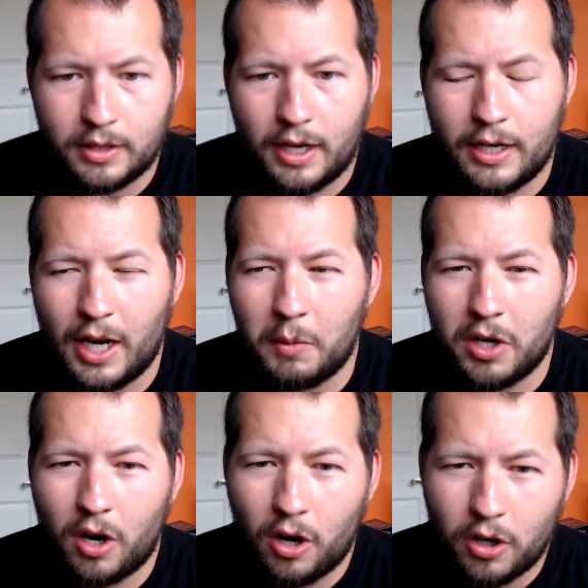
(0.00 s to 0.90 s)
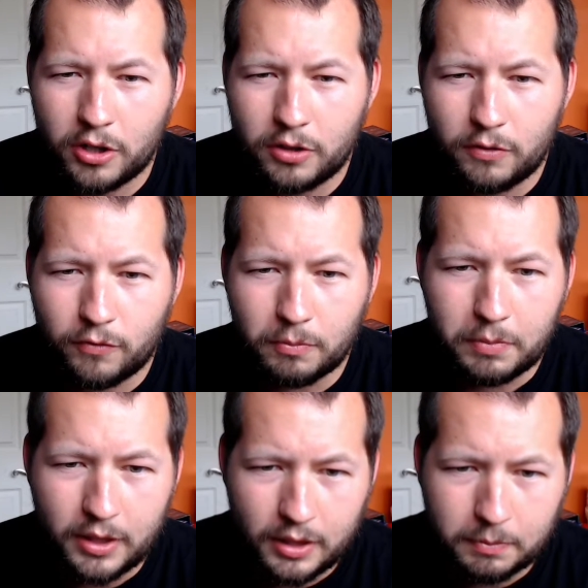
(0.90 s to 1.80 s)
And I would argue for
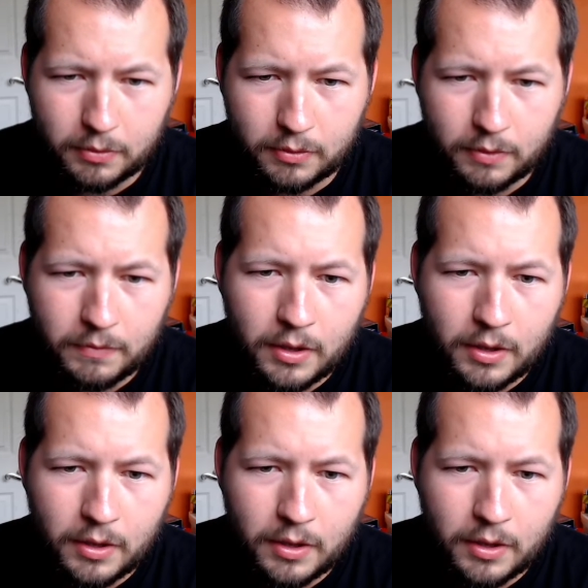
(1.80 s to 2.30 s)
people